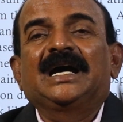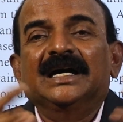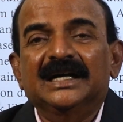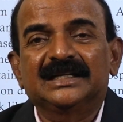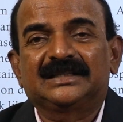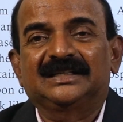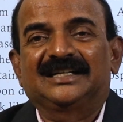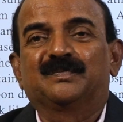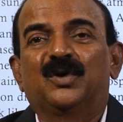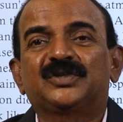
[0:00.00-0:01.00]
earth
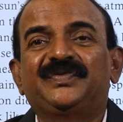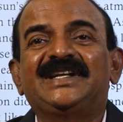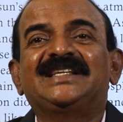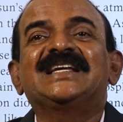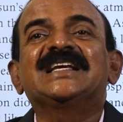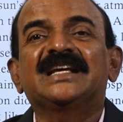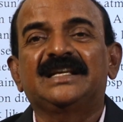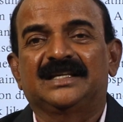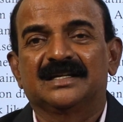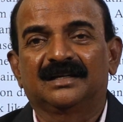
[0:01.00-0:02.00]
atmosphere is
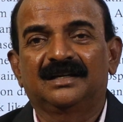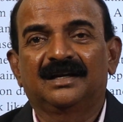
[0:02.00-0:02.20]
increasing